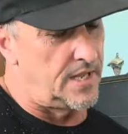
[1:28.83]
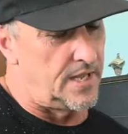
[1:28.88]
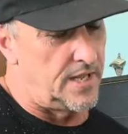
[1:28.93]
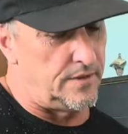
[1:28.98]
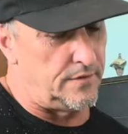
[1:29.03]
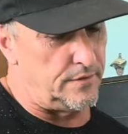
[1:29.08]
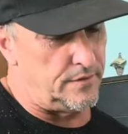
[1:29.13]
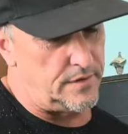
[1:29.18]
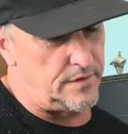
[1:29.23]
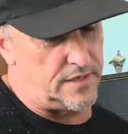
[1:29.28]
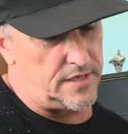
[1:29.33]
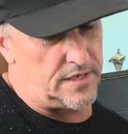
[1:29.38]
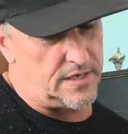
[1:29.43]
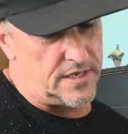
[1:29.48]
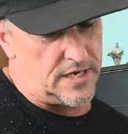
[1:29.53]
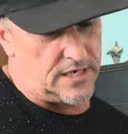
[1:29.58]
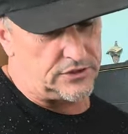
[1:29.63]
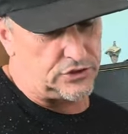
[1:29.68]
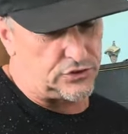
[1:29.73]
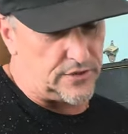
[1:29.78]

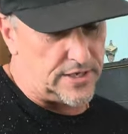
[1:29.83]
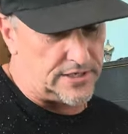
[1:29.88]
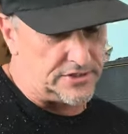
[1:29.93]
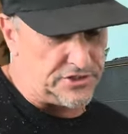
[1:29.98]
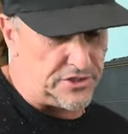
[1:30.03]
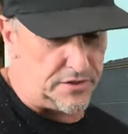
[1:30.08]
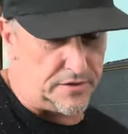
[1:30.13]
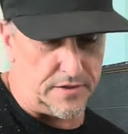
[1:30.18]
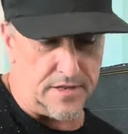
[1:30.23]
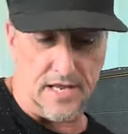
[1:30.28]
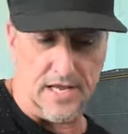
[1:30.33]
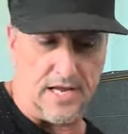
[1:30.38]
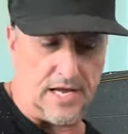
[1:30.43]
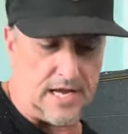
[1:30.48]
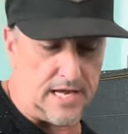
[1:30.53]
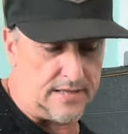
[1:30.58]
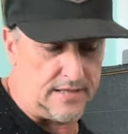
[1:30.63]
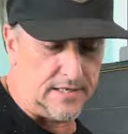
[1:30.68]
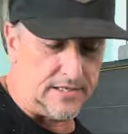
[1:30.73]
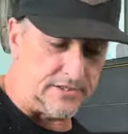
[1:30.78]
The stretchy thing, I
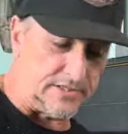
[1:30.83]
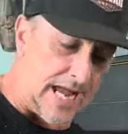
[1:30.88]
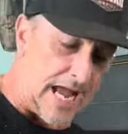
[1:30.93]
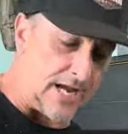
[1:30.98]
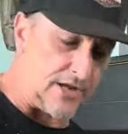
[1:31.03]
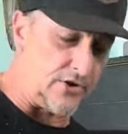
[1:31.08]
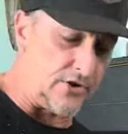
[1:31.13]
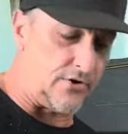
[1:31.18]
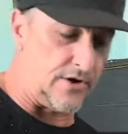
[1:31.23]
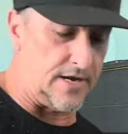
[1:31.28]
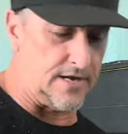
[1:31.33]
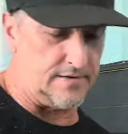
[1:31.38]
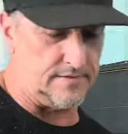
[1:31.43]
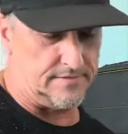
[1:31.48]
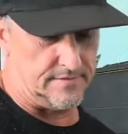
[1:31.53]
think, is accurate.